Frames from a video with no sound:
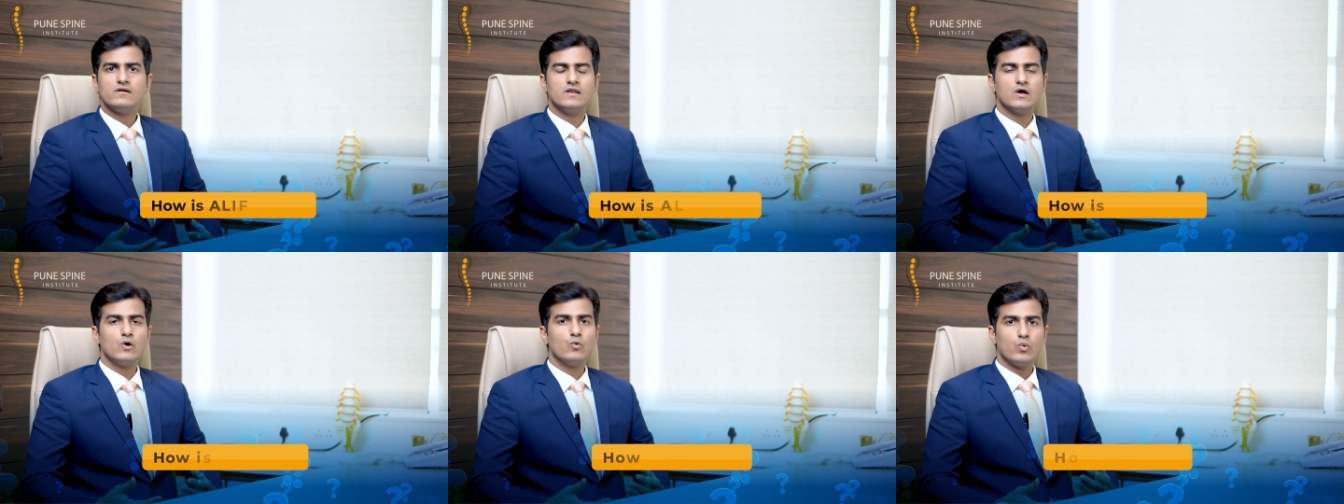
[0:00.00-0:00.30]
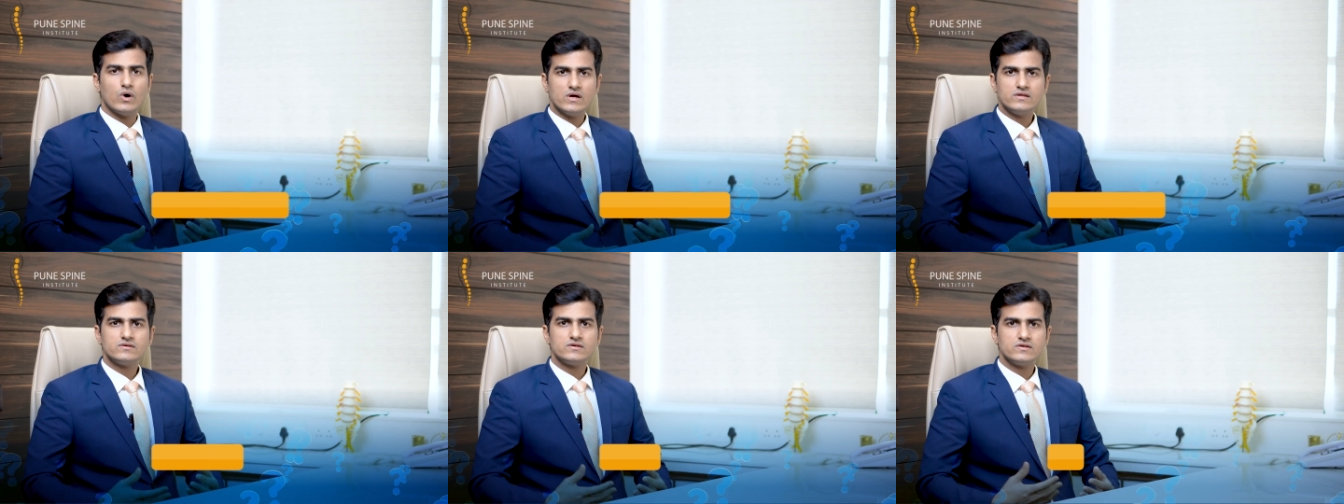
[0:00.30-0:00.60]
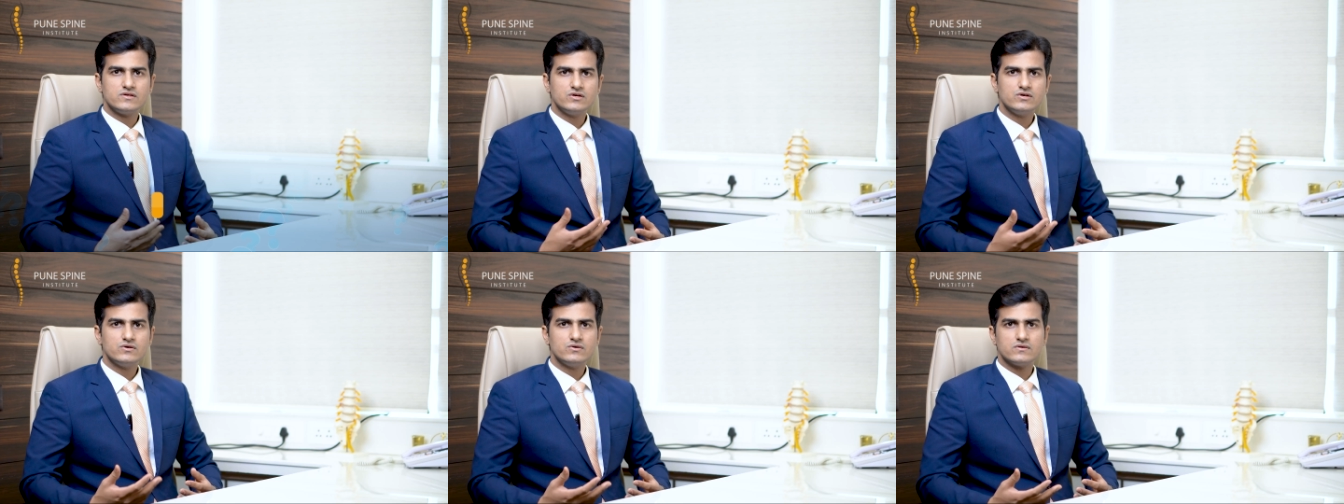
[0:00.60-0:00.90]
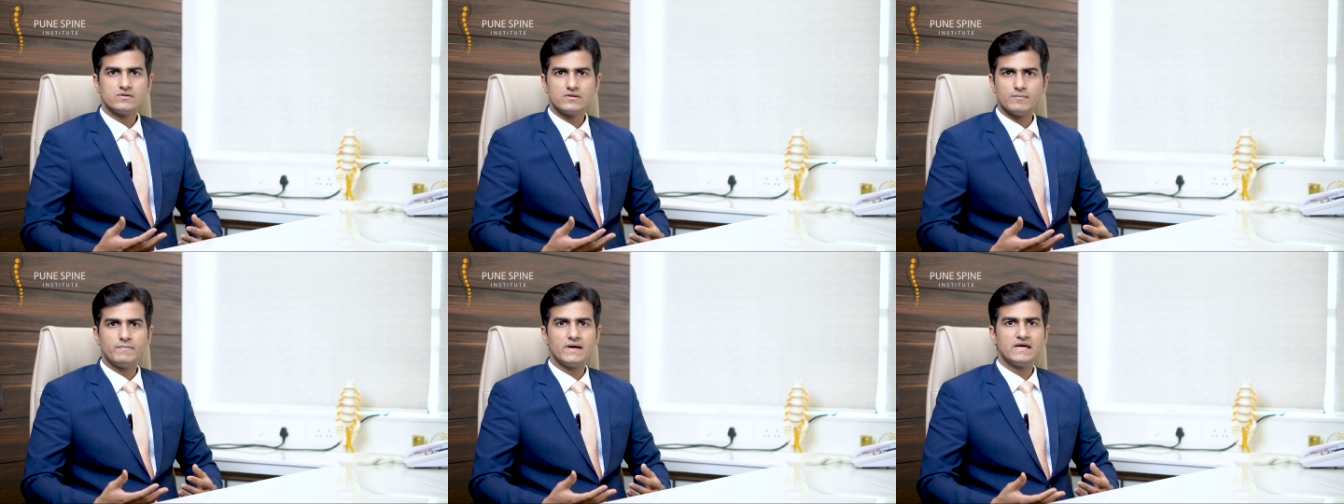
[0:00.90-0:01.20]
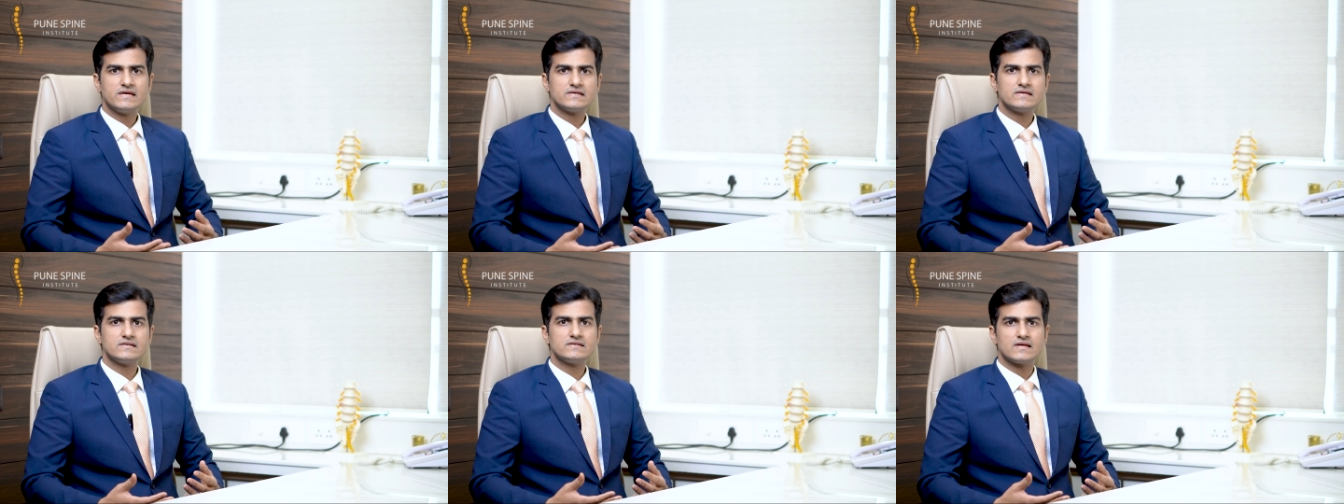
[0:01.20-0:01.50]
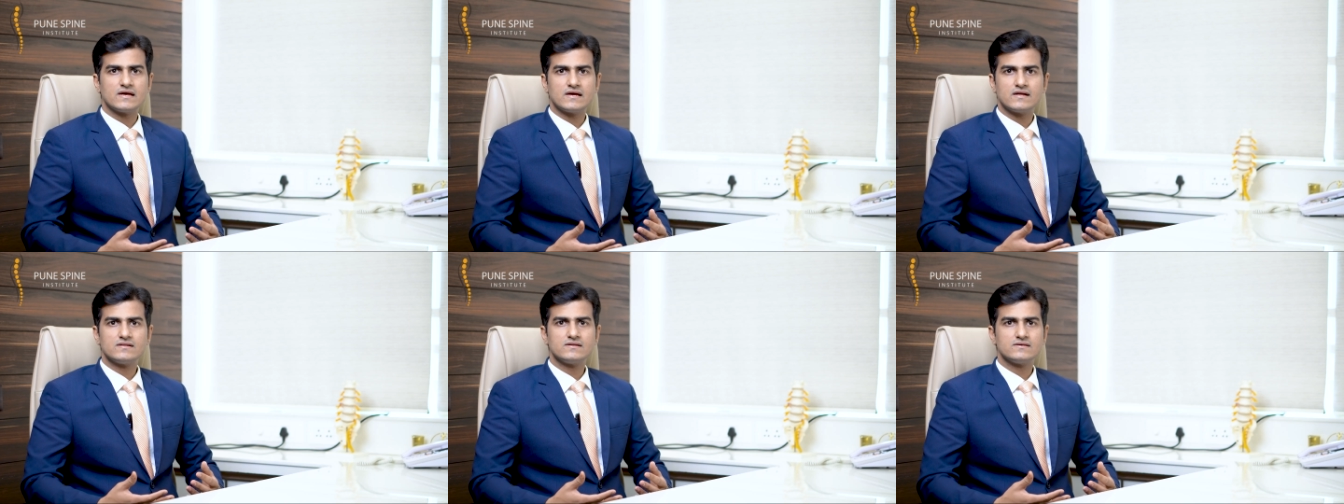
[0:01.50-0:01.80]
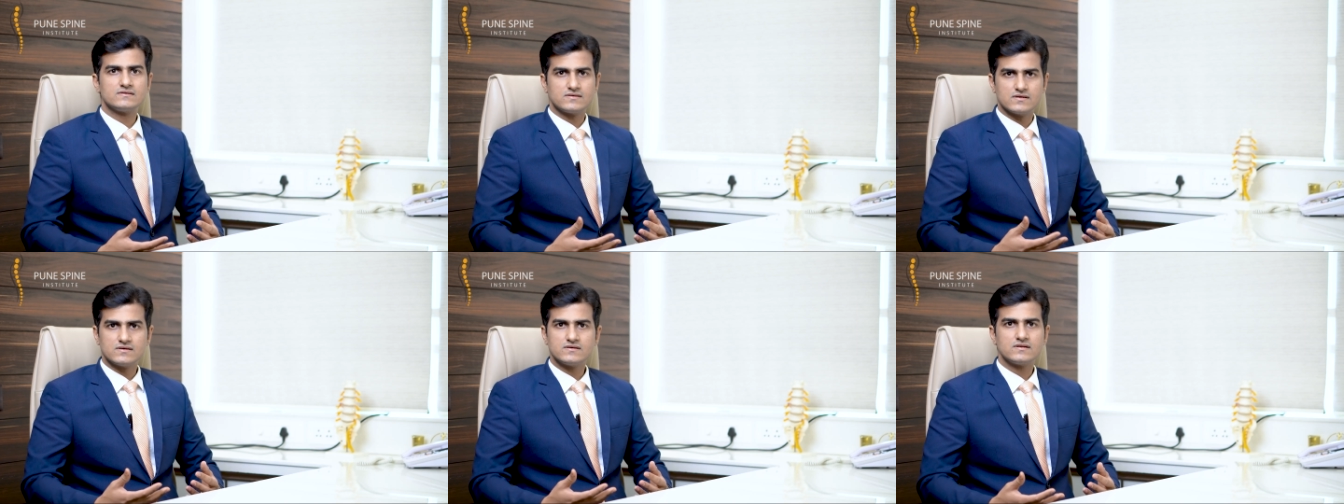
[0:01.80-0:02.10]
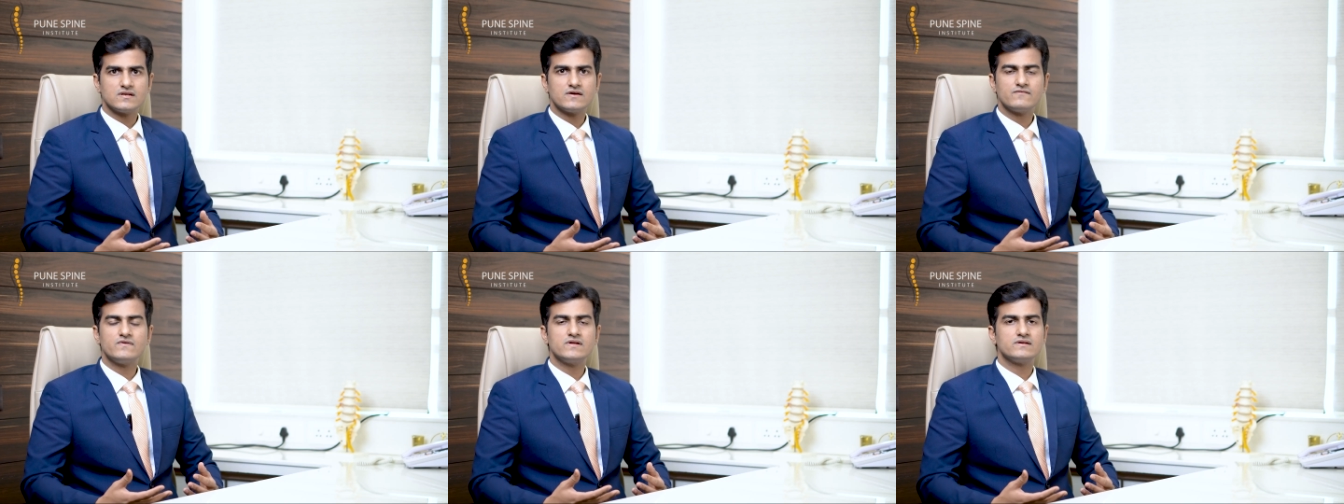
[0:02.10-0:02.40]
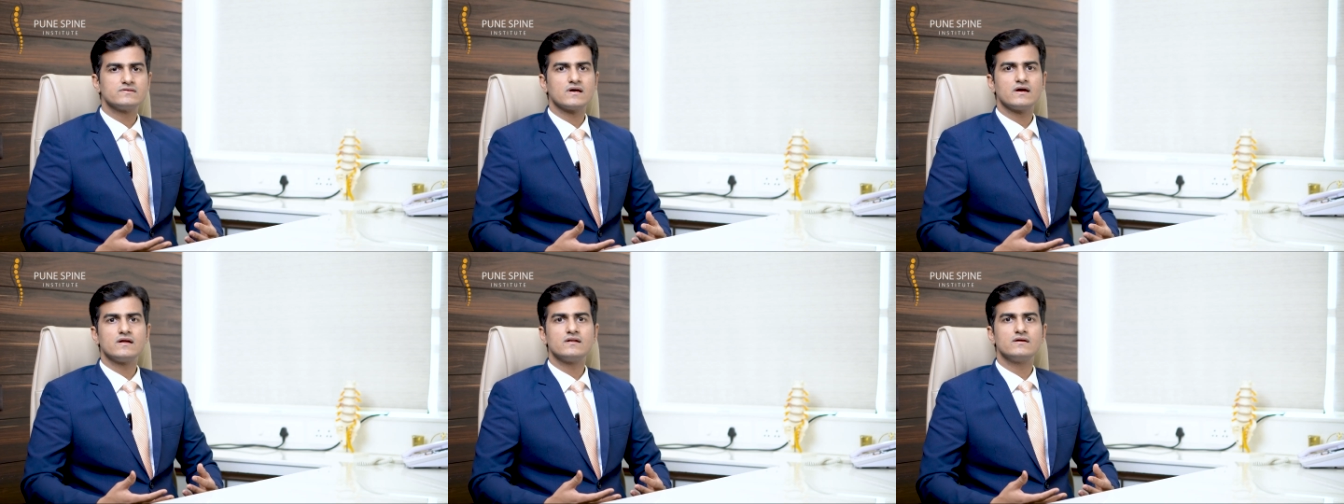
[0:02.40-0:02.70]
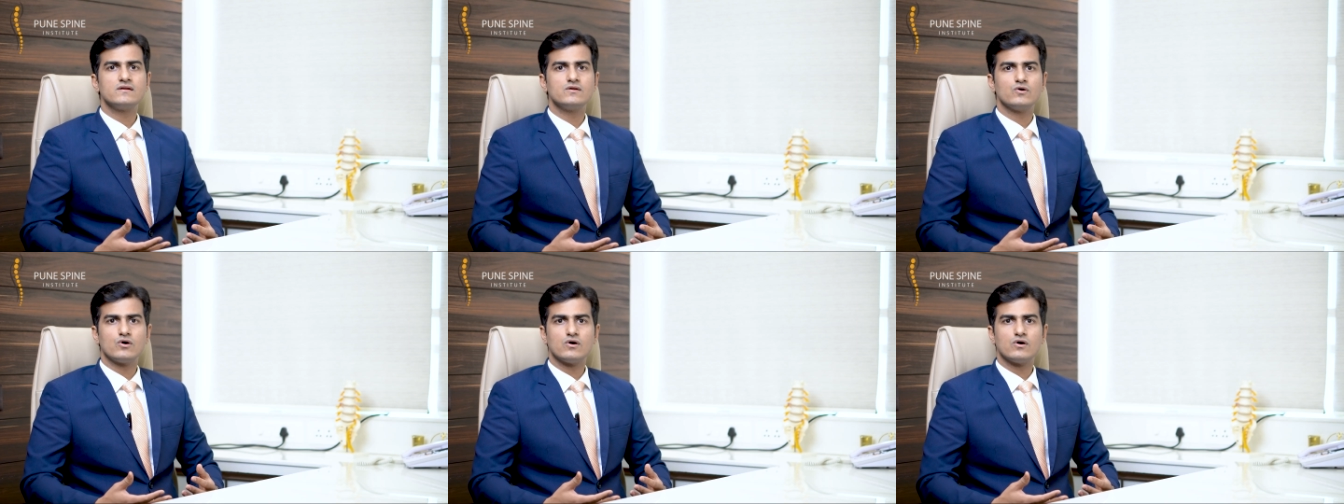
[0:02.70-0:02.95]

Now, once you, the patient and the surgeon have decided